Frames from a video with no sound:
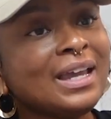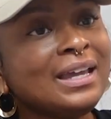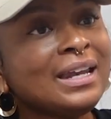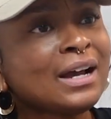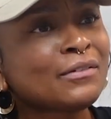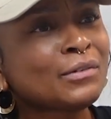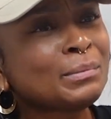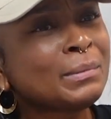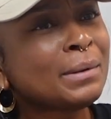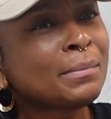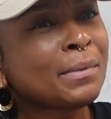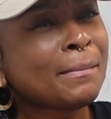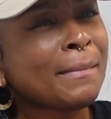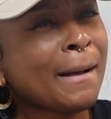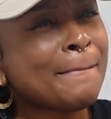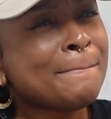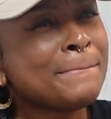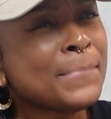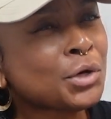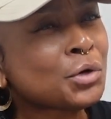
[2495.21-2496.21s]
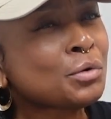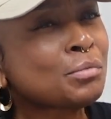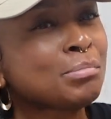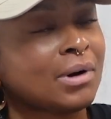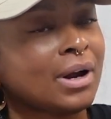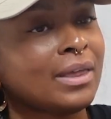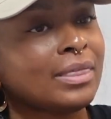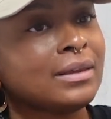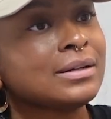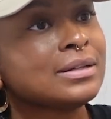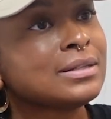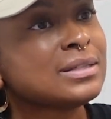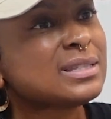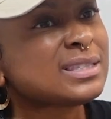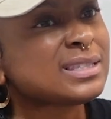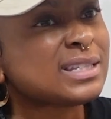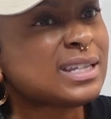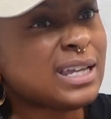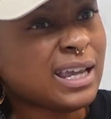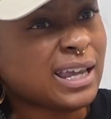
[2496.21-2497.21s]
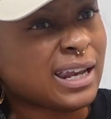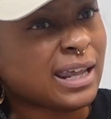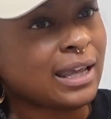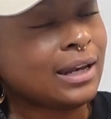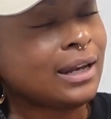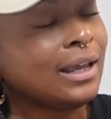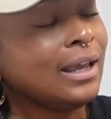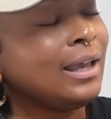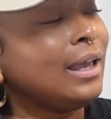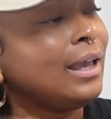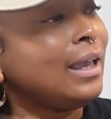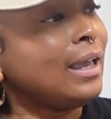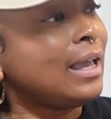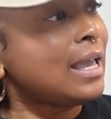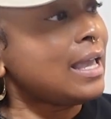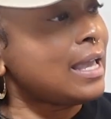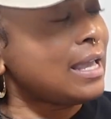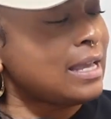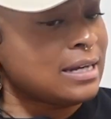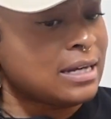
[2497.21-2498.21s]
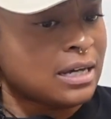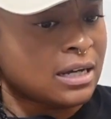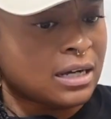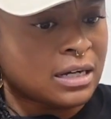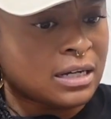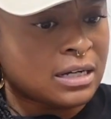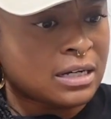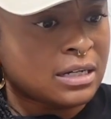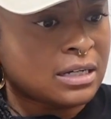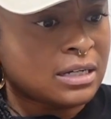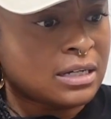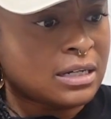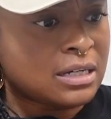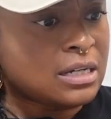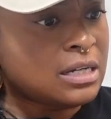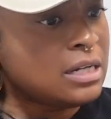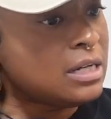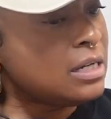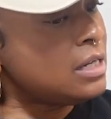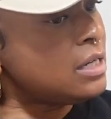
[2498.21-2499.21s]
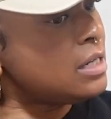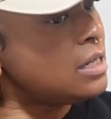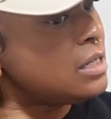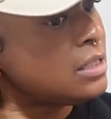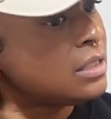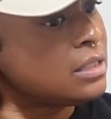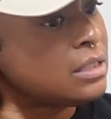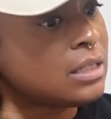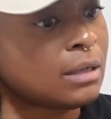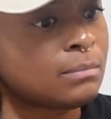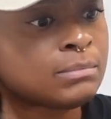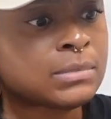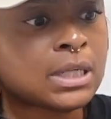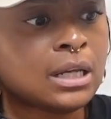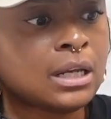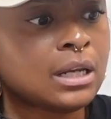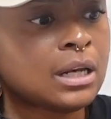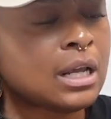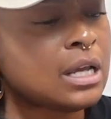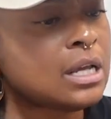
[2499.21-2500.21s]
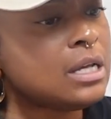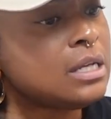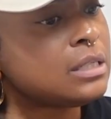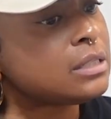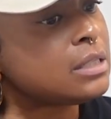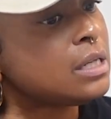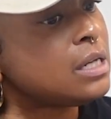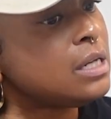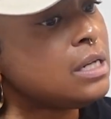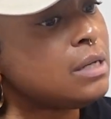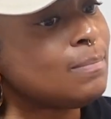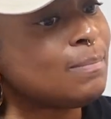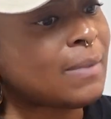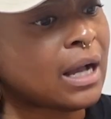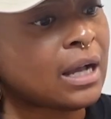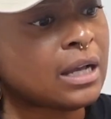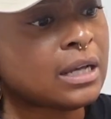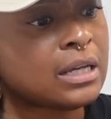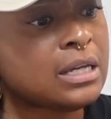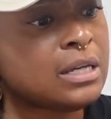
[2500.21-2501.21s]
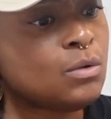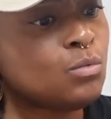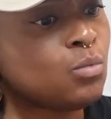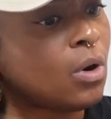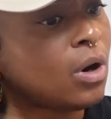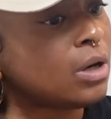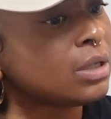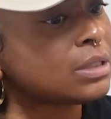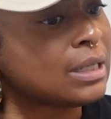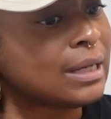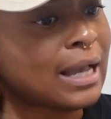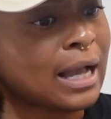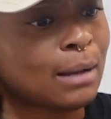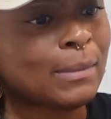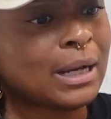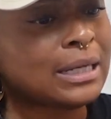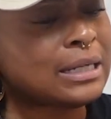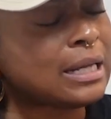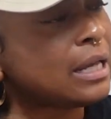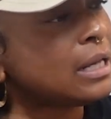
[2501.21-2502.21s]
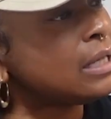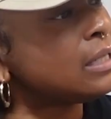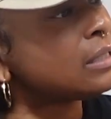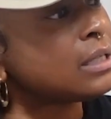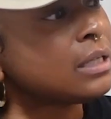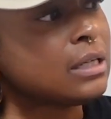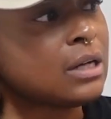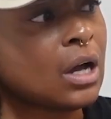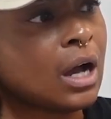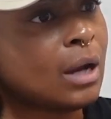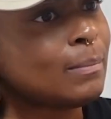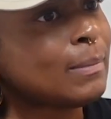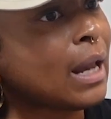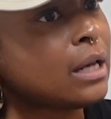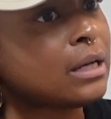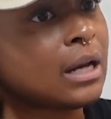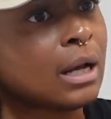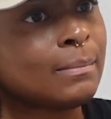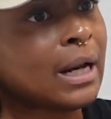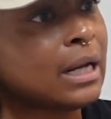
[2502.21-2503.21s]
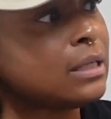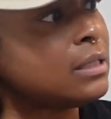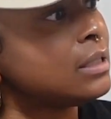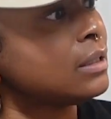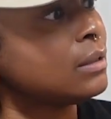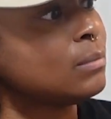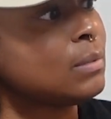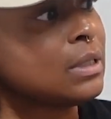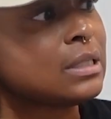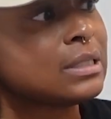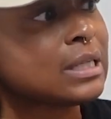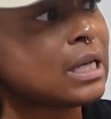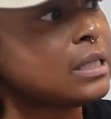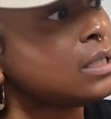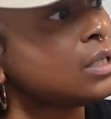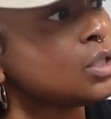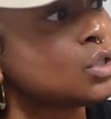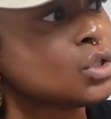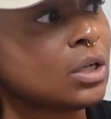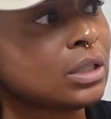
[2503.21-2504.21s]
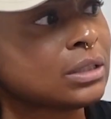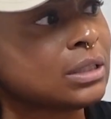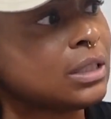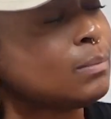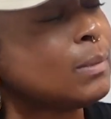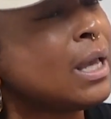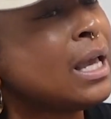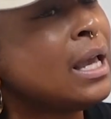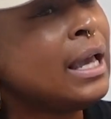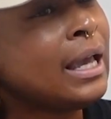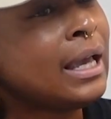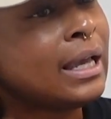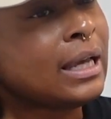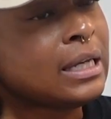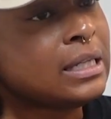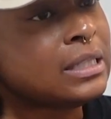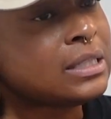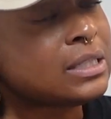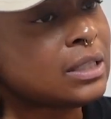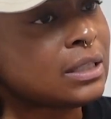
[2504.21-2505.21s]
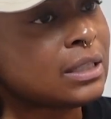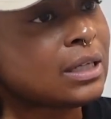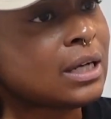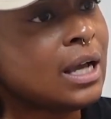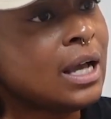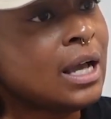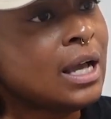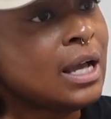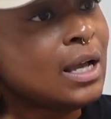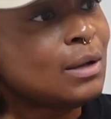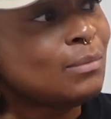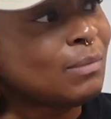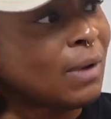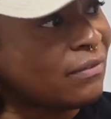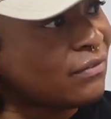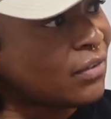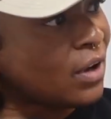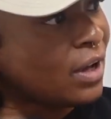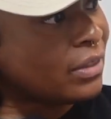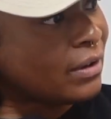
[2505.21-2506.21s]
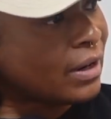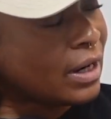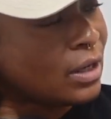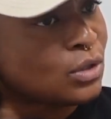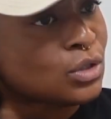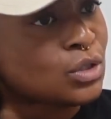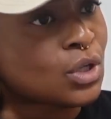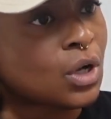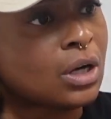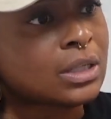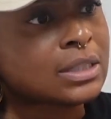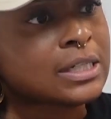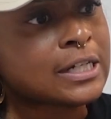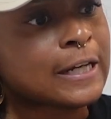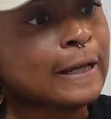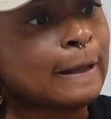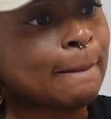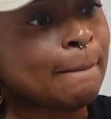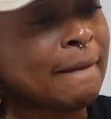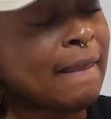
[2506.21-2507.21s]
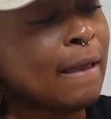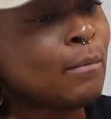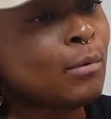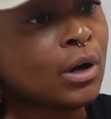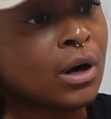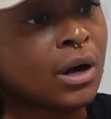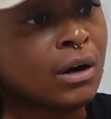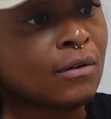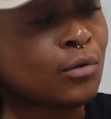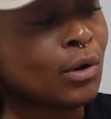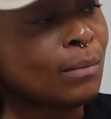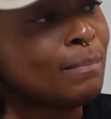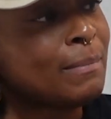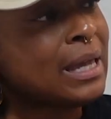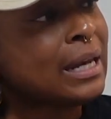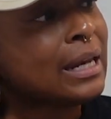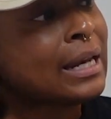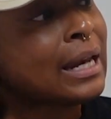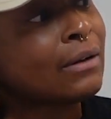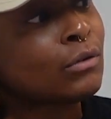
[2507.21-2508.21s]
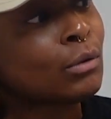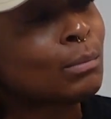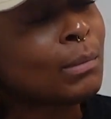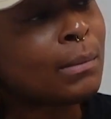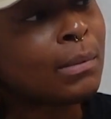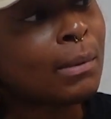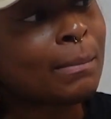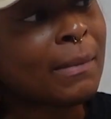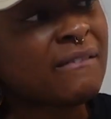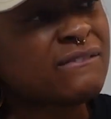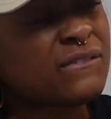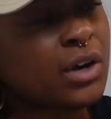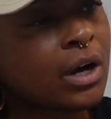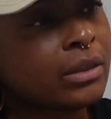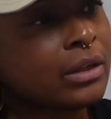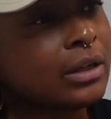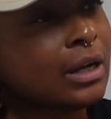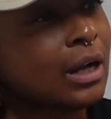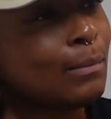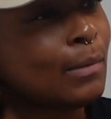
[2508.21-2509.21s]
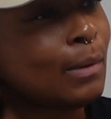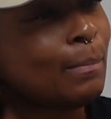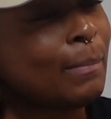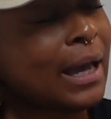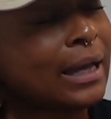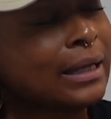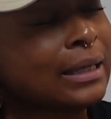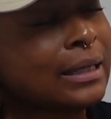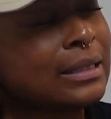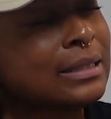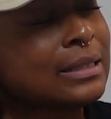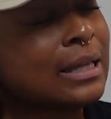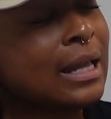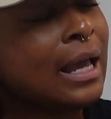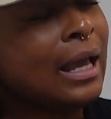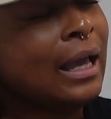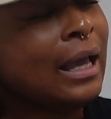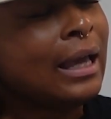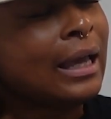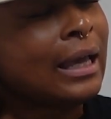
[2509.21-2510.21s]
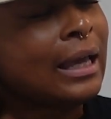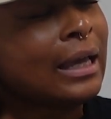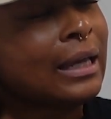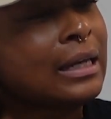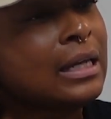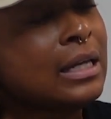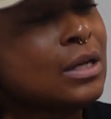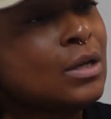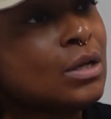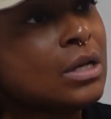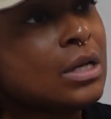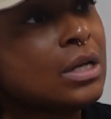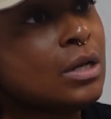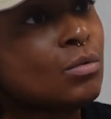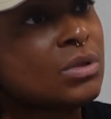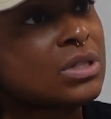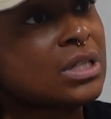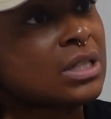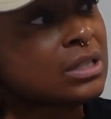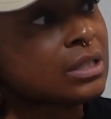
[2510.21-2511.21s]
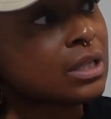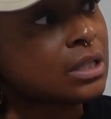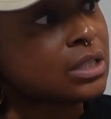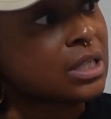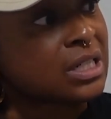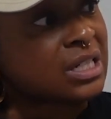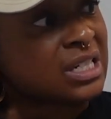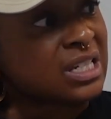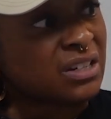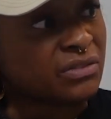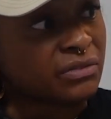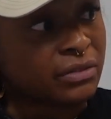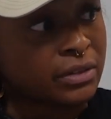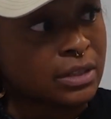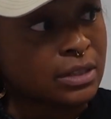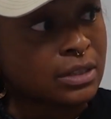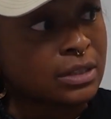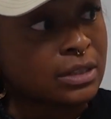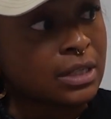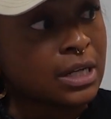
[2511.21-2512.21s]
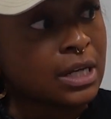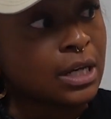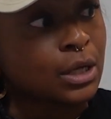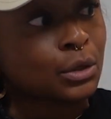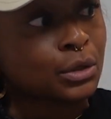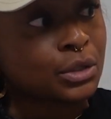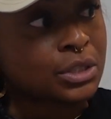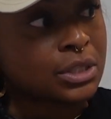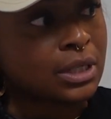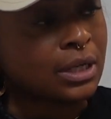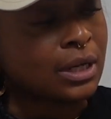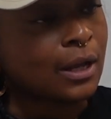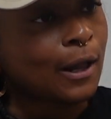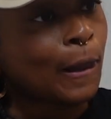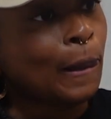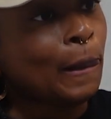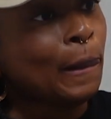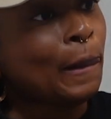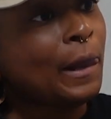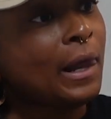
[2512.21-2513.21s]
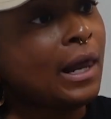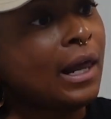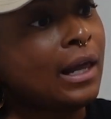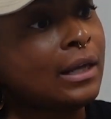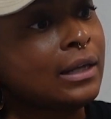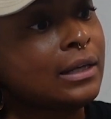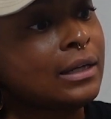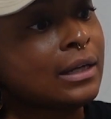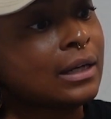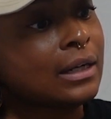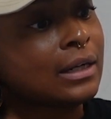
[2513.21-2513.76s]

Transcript: And I remember my middle brother seeing it. And he jumped in and he walked and got my dad. He said, no, I'm not dealing with this. I need to talk to him. And he took my father out and talked to him. And they were gone for a minute. And I remember my father coming back in, and he was in such a different energy. And